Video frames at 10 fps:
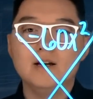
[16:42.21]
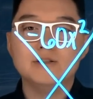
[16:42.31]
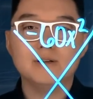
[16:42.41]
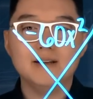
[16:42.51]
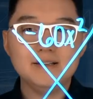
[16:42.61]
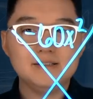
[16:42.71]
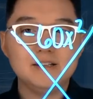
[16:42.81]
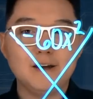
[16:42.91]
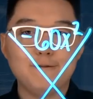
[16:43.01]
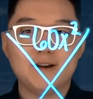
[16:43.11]
So let's
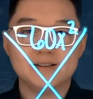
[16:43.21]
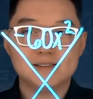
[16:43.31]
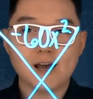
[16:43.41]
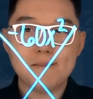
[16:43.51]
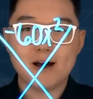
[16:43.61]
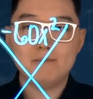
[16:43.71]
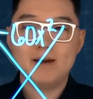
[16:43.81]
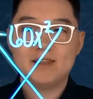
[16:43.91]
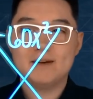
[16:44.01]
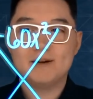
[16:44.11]
see if we can somehow
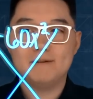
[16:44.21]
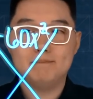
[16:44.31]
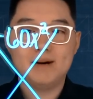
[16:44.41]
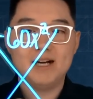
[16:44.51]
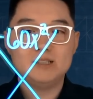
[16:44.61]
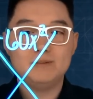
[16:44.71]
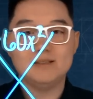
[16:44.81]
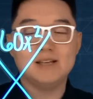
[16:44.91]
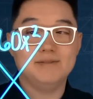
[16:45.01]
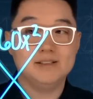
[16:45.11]
make them combine to be
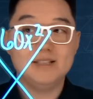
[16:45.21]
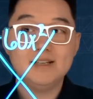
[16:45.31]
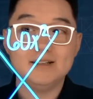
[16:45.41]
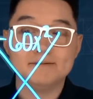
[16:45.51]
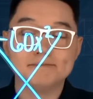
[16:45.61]
17.